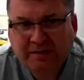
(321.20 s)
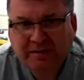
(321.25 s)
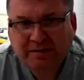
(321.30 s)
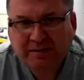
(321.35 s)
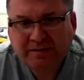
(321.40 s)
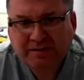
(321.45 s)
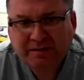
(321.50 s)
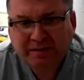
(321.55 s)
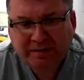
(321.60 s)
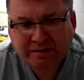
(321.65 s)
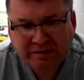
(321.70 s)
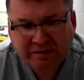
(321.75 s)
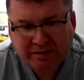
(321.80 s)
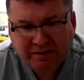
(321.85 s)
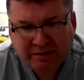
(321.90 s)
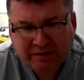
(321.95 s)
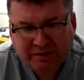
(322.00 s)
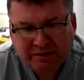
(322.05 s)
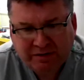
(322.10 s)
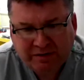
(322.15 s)

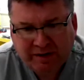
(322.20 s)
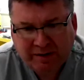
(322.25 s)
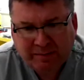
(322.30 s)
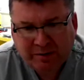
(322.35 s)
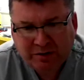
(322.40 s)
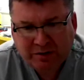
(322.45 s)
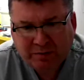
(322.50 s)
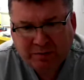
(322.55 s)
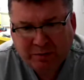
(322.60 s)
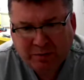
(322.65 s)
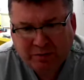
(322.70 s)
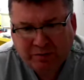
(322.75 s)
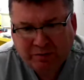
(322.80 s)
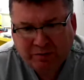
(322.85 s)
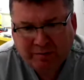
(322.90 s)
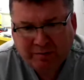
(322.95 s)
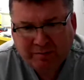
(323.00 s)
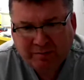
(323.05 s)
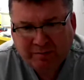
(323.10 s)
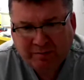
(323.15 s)
there's a famous quote
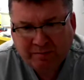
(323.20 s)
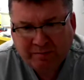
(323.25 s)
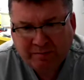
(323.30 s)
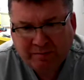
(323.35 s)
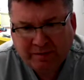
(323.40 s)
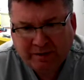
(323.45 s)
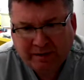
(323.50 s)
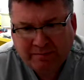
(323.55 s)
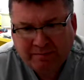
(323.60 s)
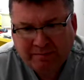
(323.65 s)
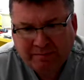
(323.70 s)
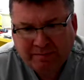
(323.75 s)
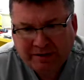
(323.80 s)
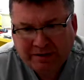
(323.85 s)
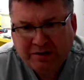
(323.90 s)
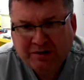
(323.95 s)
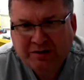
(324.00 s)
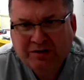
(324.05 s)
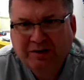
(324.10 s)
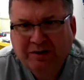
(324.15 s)
from like
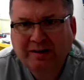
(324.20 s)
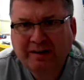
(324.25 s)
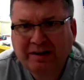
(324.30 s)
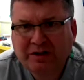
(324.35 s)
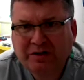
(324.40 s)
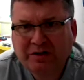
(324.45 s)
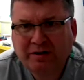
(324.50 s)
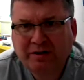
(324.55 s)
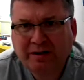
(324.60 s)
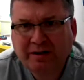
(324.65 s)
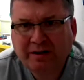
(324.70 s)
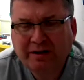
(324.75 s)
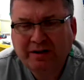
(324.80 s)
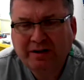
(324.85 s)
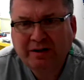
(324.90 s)
surgical history